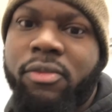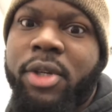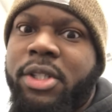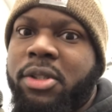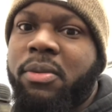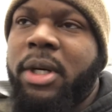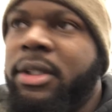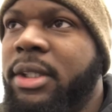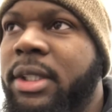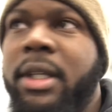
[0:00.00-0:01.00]
rich or
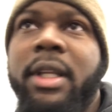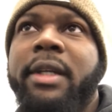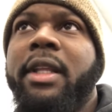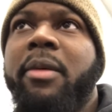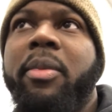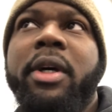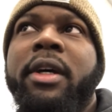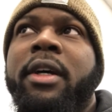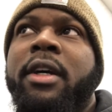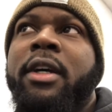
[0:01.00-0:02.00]
wealthy or nothing like that, but
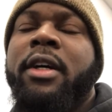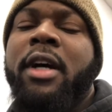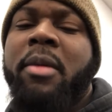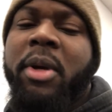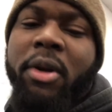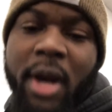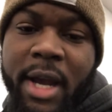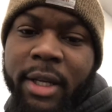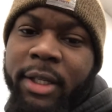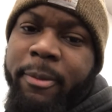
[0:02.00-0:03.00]
I've been
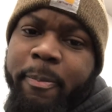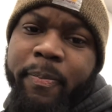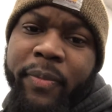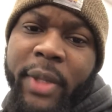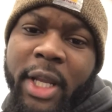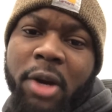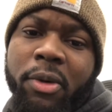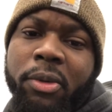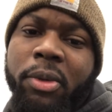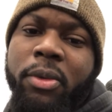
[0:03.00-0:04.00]
grinding, and I
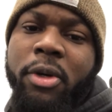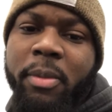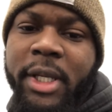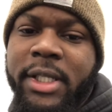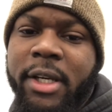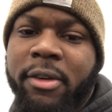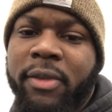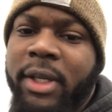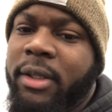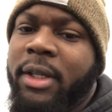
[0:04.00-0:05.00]
want to reward myself,
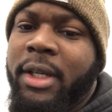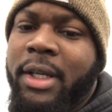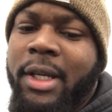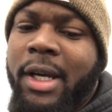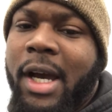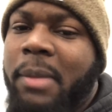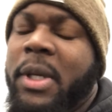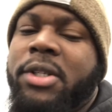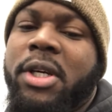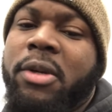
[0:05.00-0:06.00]
and I'm
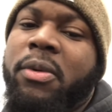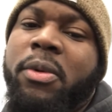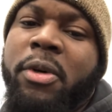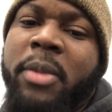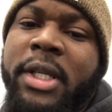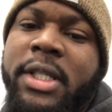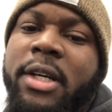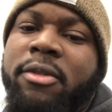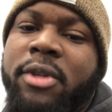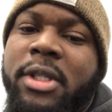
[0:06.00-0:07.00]
not trying to reward
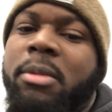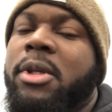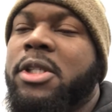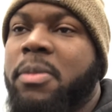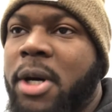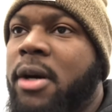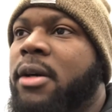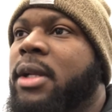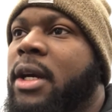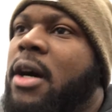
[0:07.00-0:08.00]
myself with something
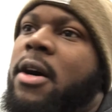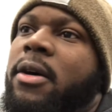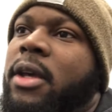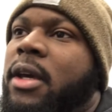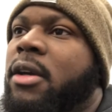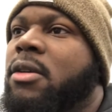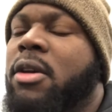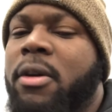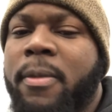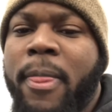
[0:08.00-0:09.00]
small, like, oh, yeah, you
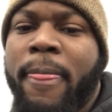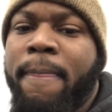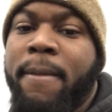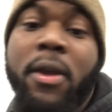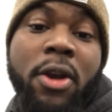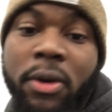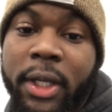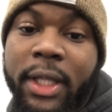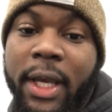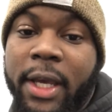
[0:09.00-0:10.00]
can go
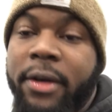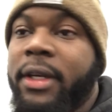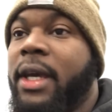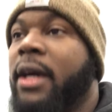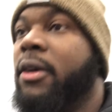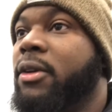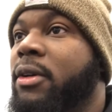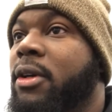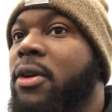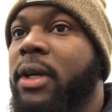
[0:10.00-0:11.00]
get the Hellcat, or
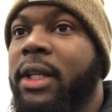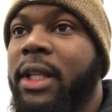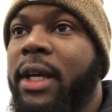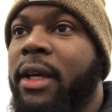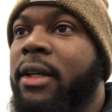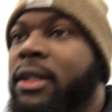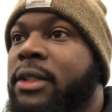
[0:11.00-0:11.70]
you can go get that,